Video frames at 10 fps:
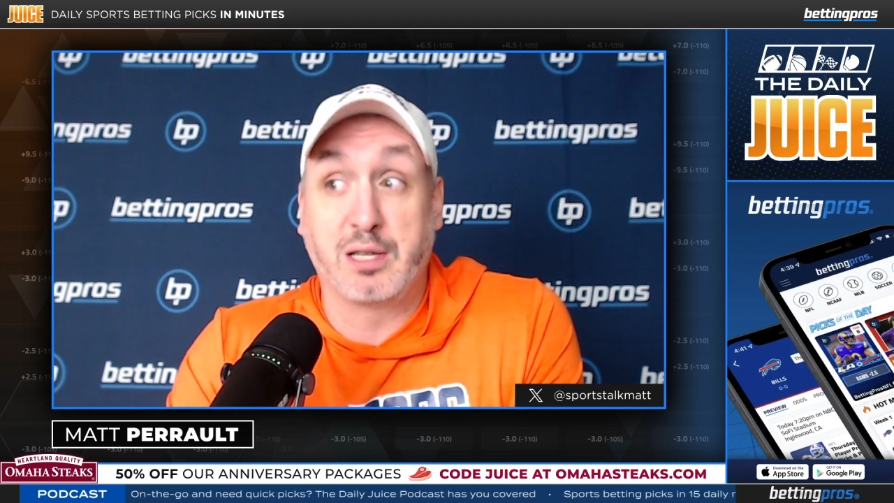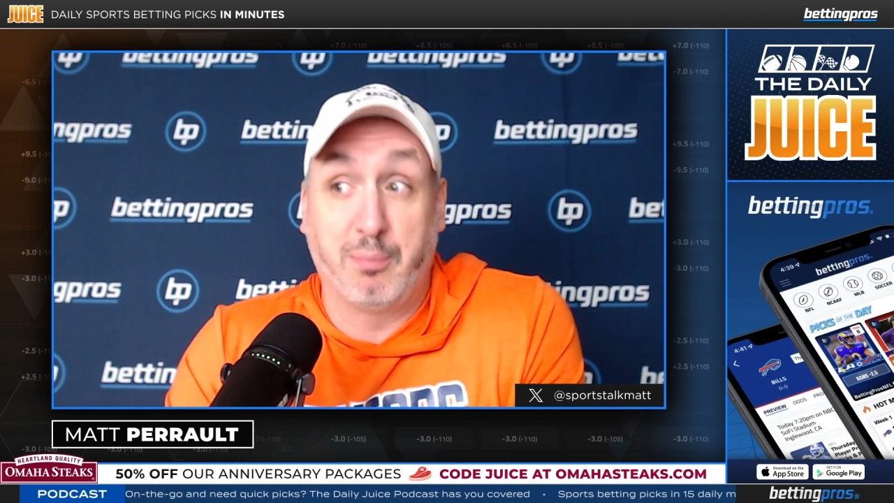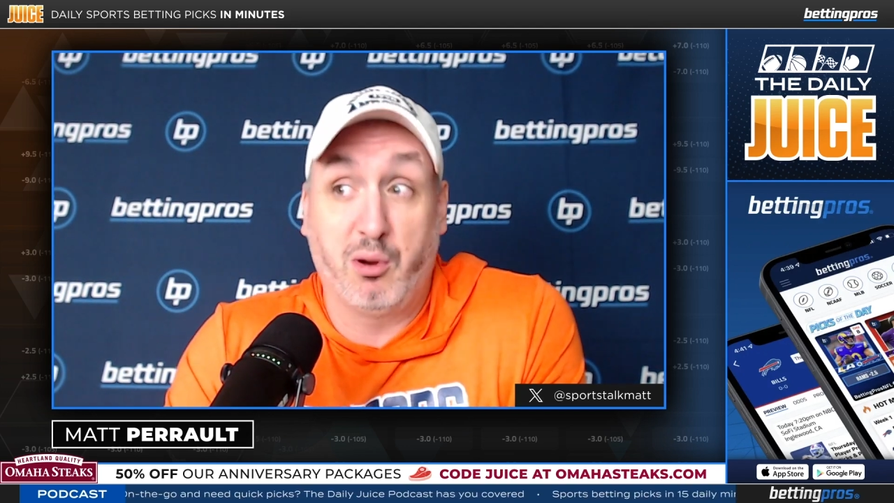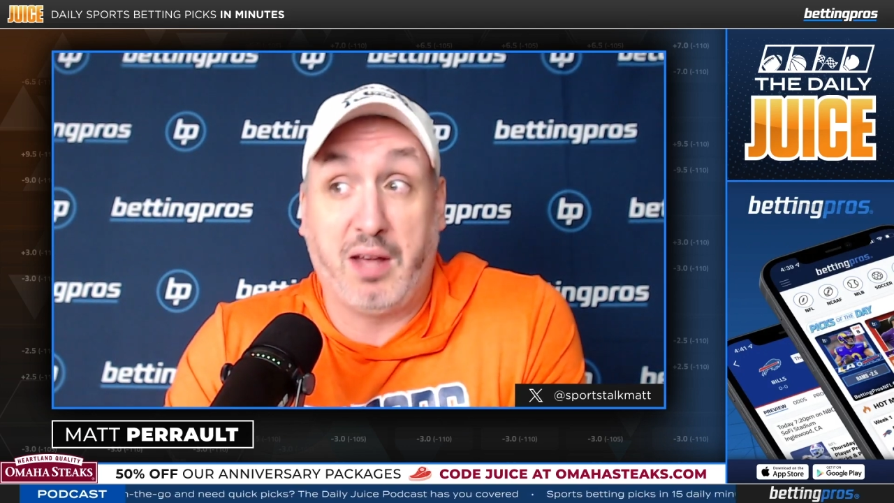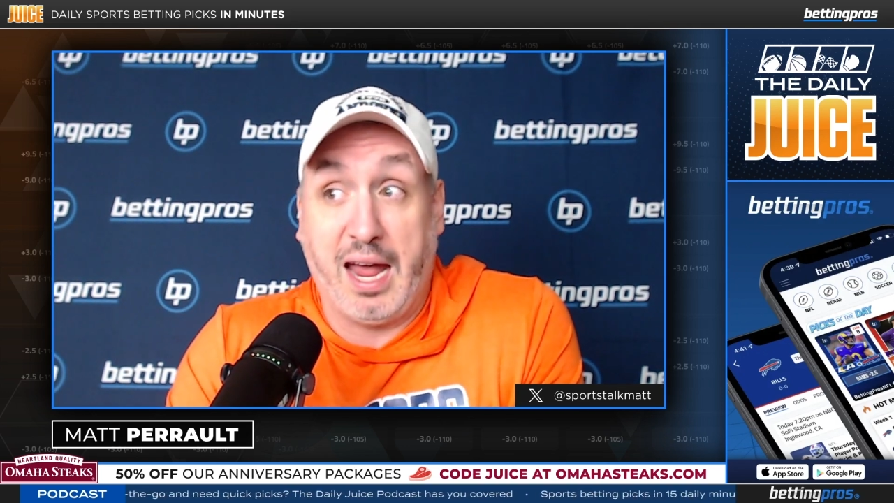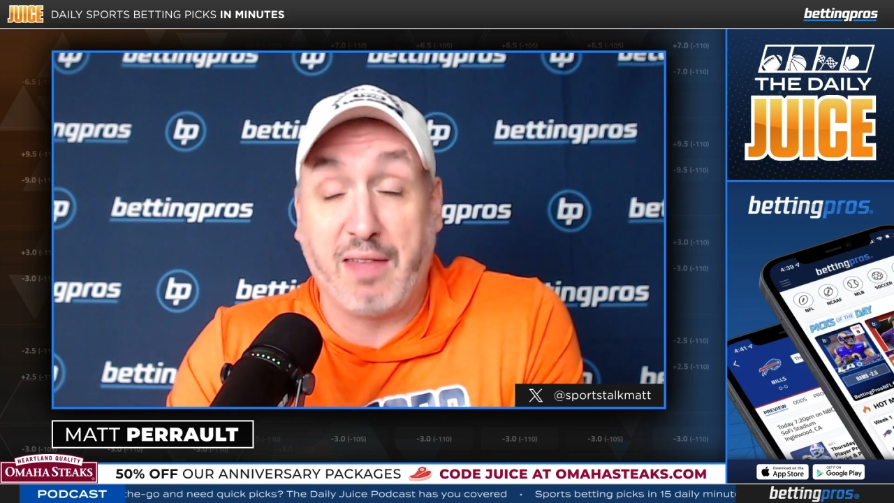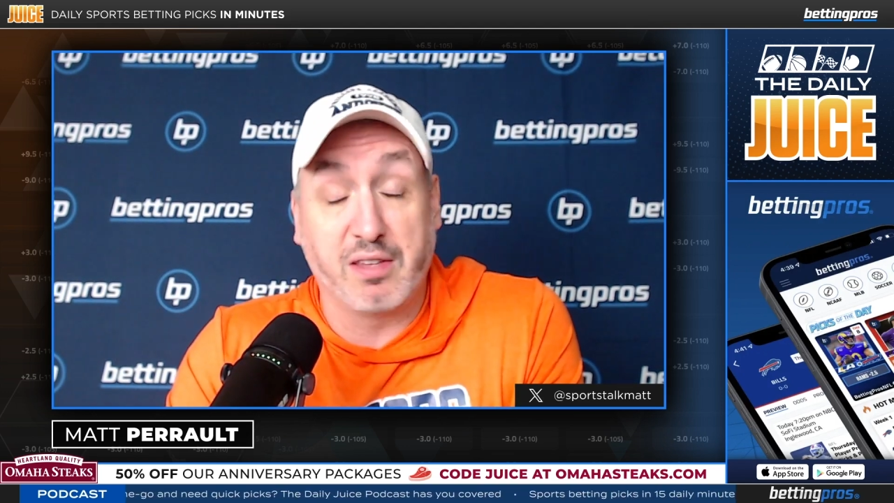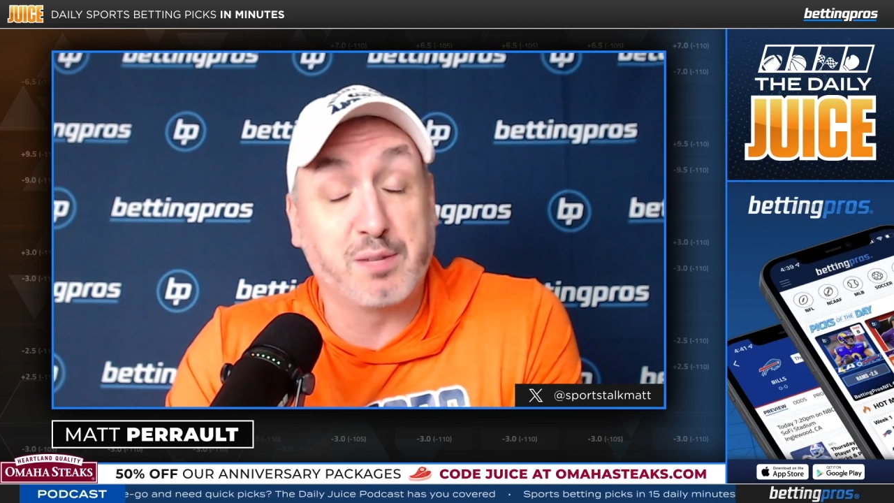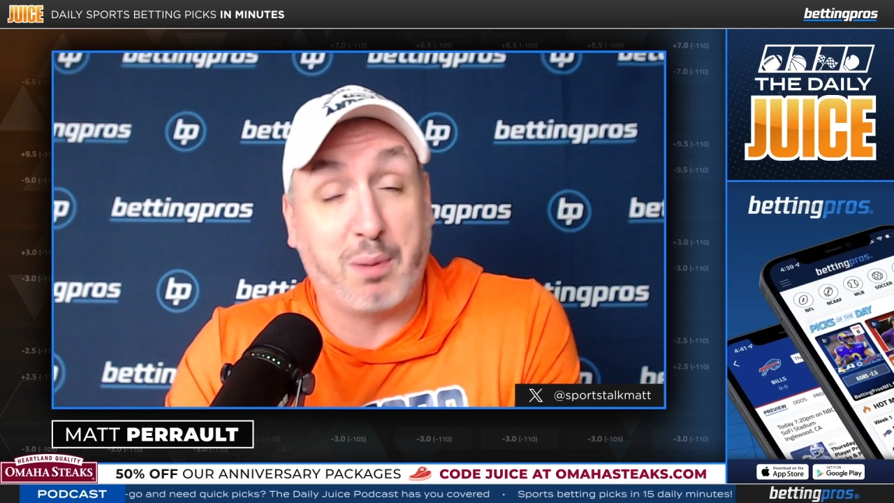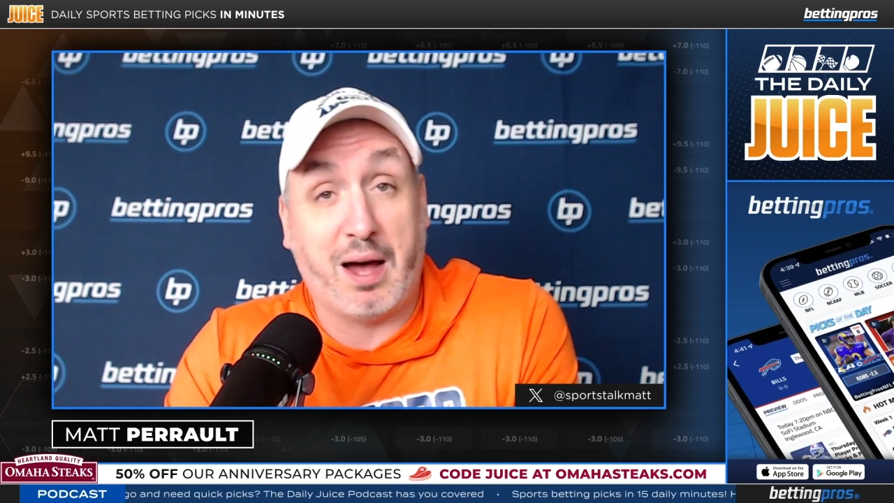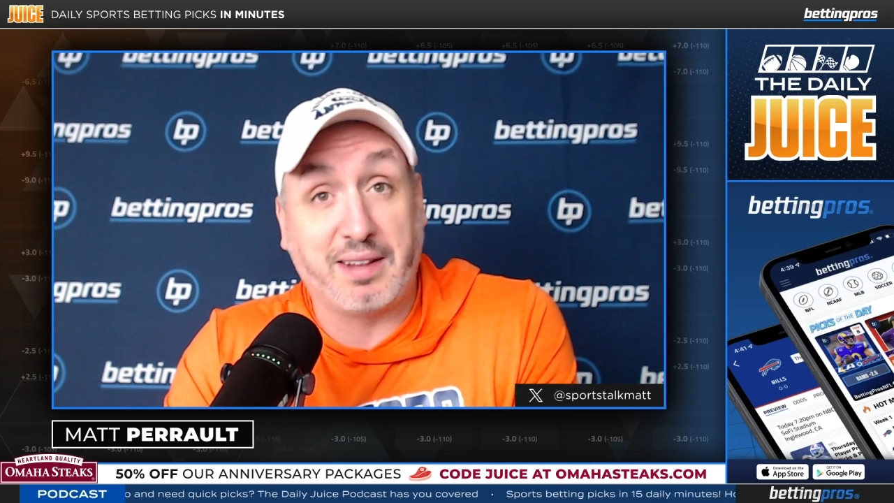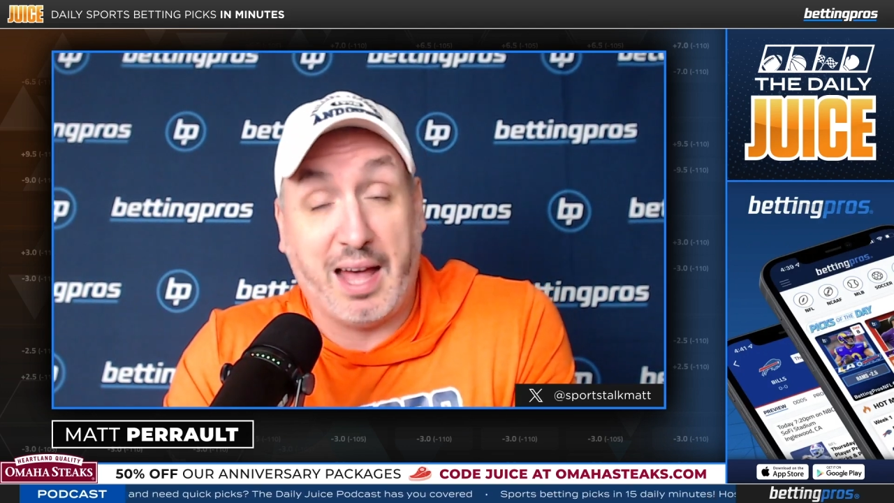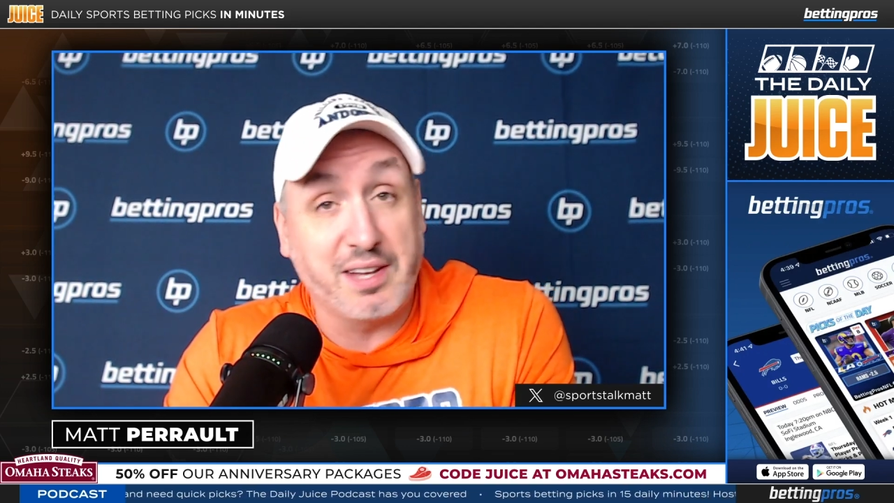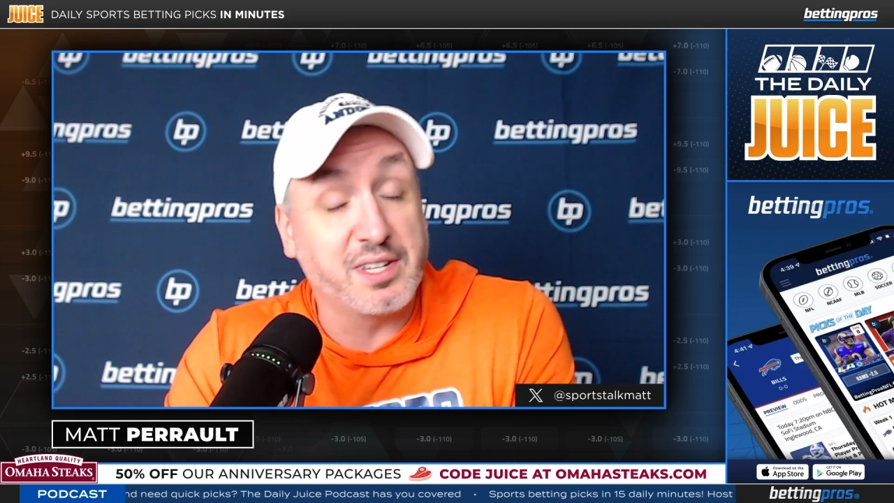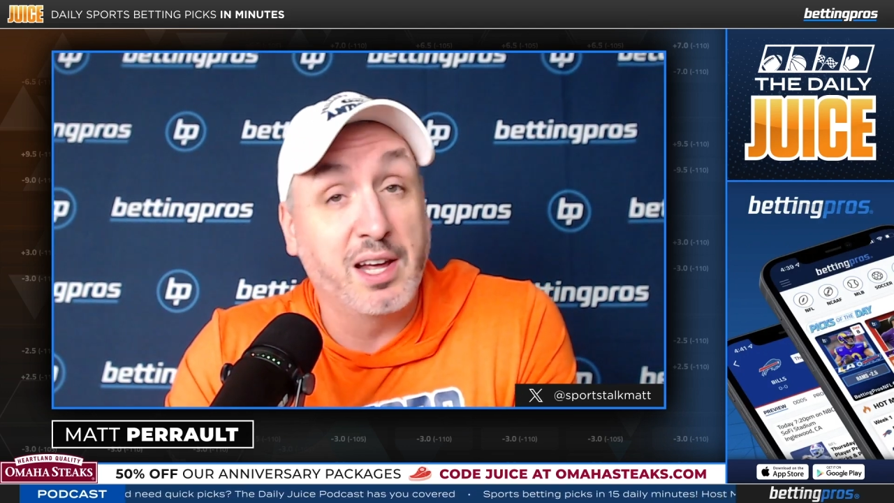the book and this
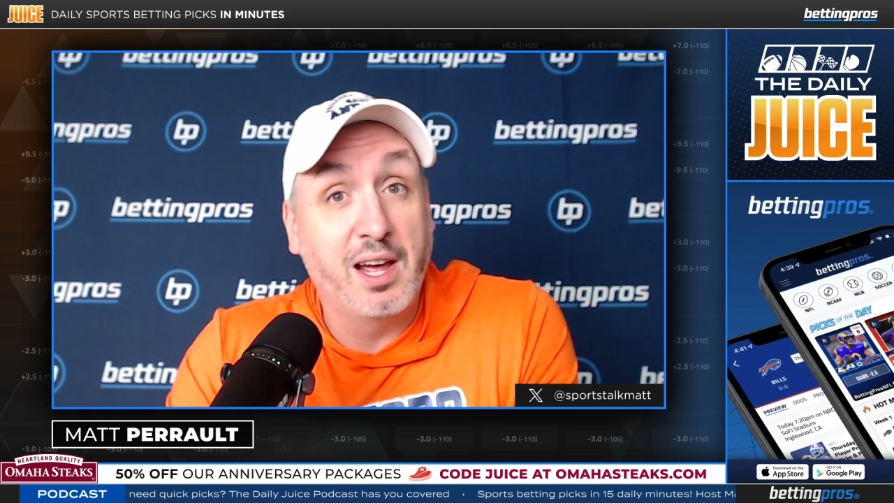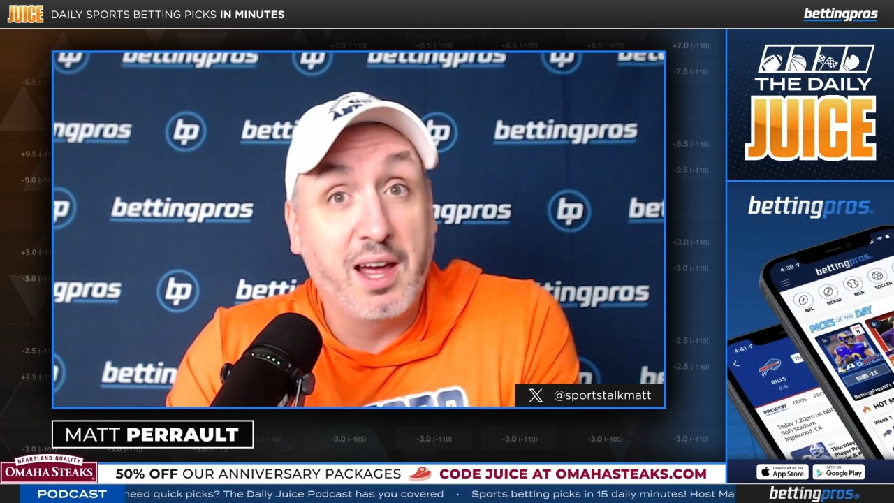podcast.